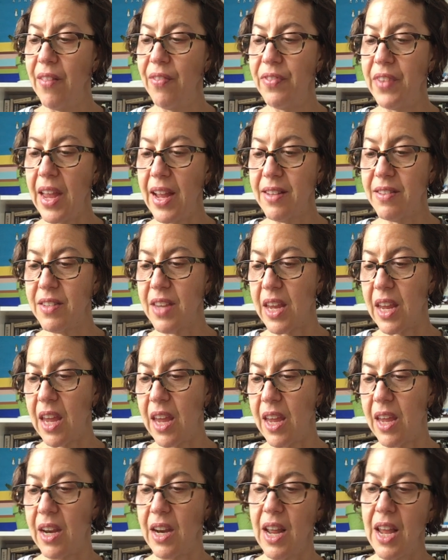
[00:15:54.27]
dancing
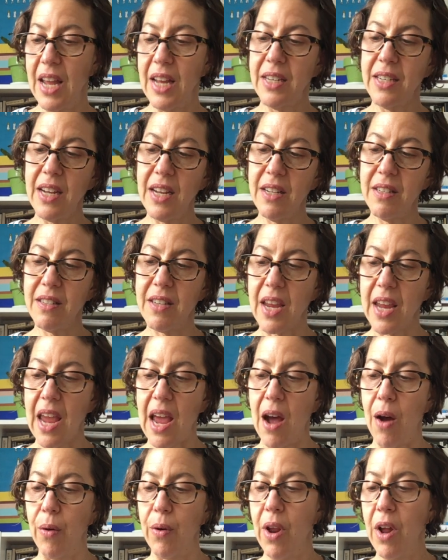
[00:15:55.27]
in, dancing
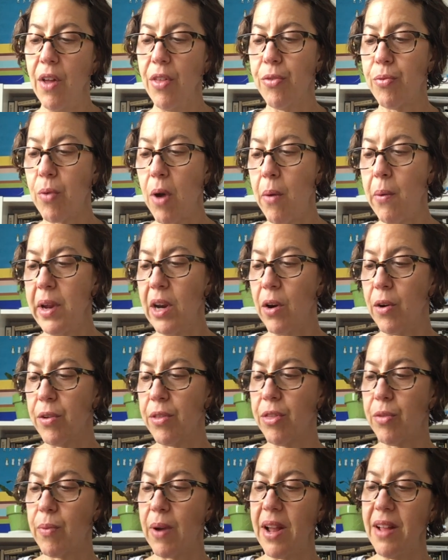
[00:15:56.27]
out, throwing her
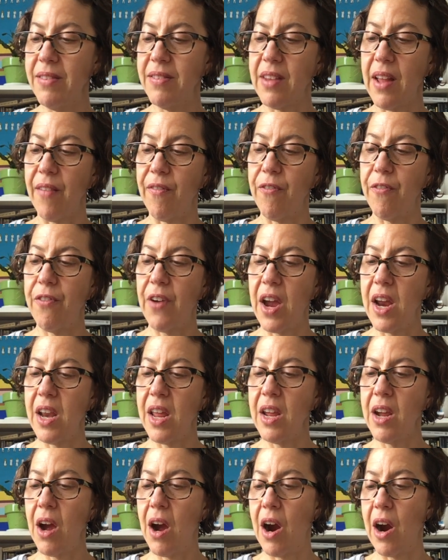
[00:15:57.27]
threads and
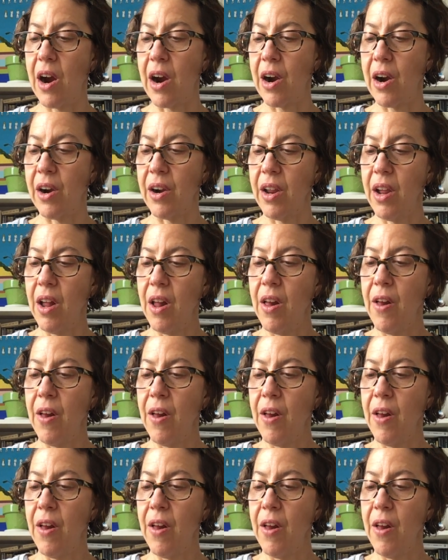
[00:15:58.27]
fighting hard.